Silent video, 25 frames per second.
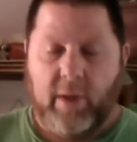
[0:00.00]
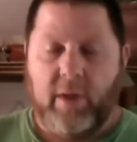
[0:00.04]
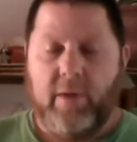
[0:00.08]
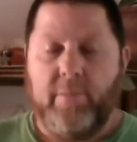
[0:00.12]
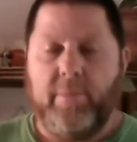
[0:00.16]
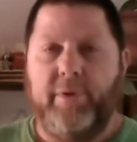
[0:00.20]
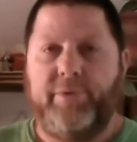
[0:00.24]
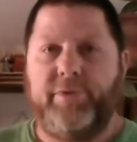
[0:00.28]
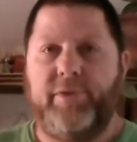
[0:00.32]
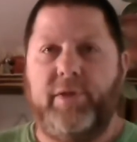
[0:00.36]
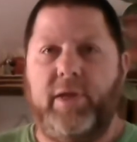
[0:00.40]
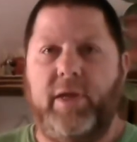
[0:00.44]

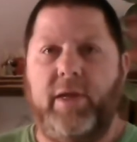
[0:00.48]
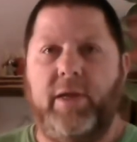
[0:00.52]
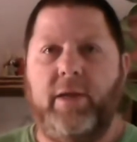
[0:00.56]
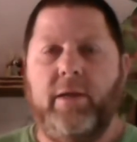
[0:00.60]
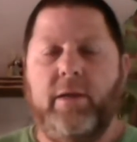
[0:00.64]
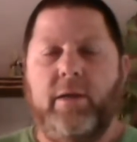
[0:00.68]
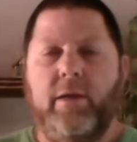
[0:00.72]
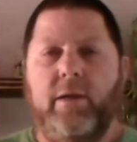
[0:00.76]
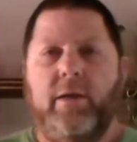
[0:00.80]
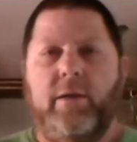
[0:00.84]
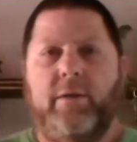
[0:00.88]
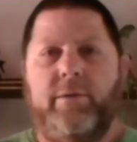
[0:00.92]
But the
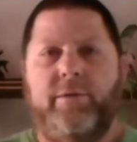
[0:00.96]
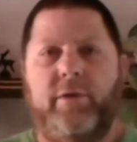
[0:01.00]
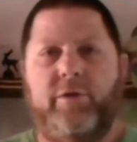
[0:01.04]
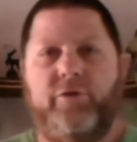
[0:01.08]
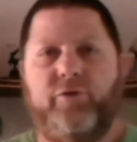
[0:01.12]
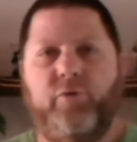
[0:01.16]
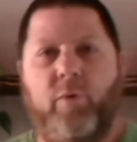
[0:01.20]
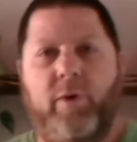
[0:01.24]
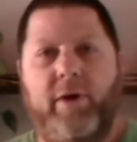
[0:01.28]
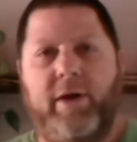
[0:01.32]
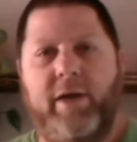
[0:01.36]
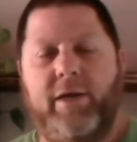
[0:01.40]

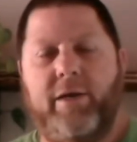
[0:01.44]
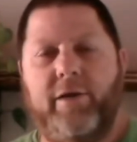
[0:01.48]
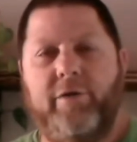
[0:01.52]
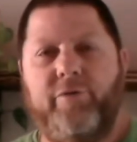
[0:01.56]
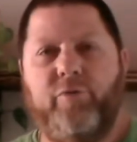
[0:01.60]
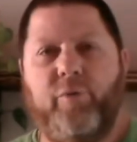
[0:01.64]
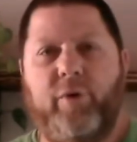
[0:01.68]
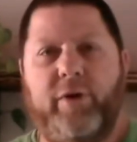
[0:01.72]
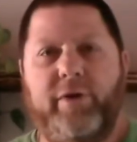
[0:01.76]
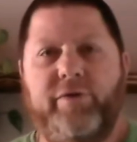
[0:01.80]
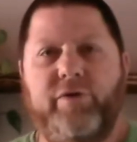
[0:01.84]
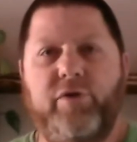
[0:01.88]
20 and the
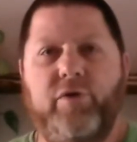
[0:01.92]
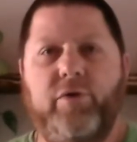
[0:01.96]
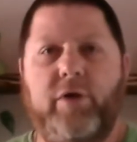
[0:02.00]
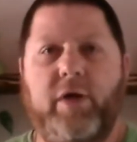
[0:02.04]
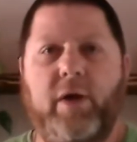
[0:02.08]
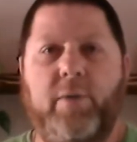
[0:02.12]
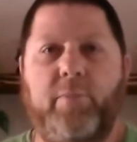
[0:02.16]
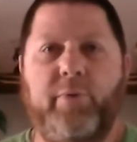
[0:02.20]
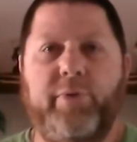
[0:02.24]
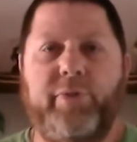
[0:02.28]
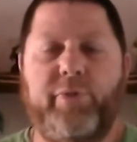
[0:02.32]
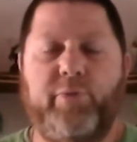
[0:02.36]
22
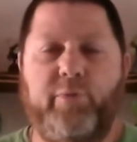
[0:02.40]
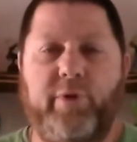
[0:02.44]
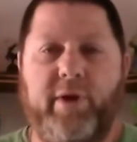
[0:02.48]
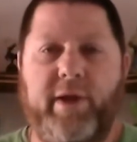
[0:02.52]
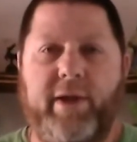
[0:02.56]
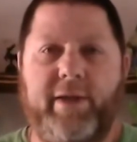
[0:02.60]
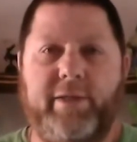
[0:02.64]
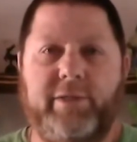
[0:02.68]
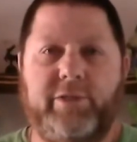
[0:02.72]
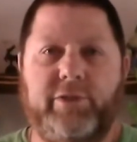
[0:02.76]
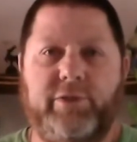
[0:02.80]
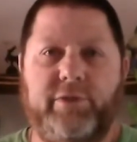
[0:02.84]
come with
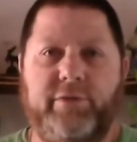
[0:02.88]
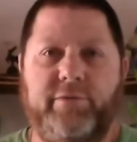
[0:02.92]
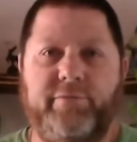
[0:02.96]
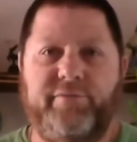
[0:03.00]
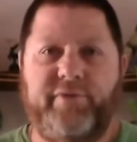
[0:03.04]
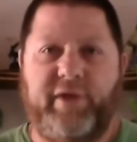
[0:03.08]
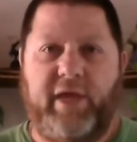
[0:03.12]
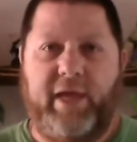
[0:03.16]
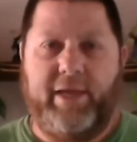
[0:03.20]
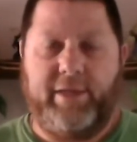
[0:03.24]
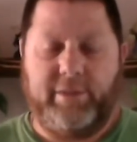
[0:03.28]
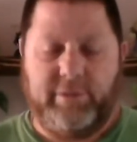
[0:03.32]
3-inch
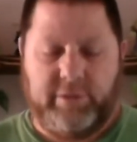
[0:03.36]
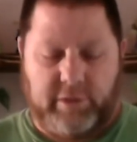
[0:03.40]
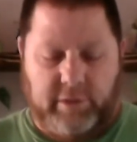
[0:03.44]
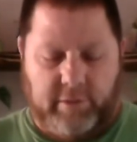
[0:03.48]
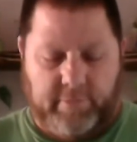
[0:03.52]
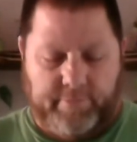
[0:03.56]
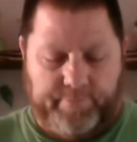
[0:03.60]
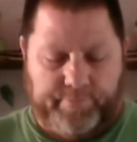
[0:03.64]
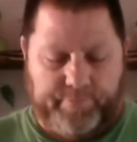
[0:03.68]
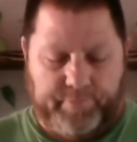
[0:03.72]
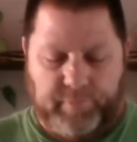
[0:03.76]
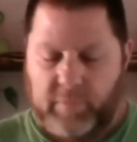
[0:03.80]
vanes,
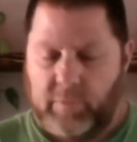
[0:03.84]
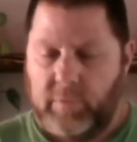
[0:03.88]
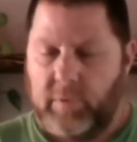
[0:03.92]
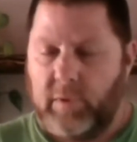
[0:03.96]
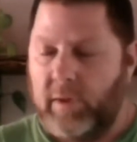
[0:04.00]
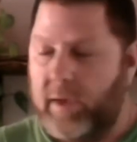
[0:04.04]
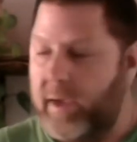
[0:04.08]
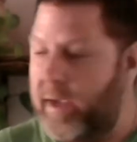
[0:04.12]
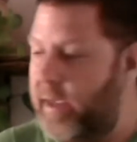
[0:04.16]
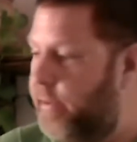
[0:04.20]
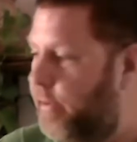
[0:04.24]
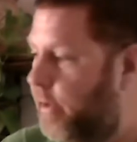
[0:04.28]

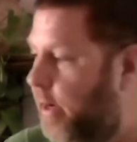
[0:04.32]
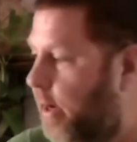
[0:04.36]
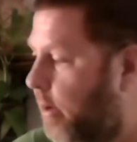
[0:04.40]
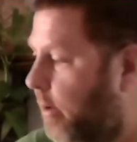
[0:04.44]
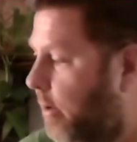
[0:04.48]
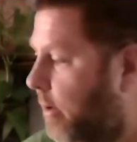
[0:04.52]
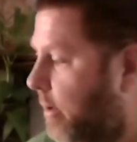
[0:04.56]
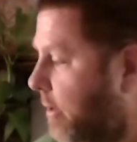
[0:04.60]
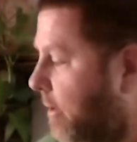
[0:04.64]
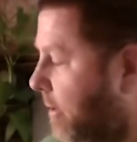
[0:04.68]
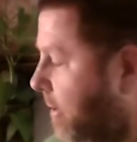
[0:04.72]
and they're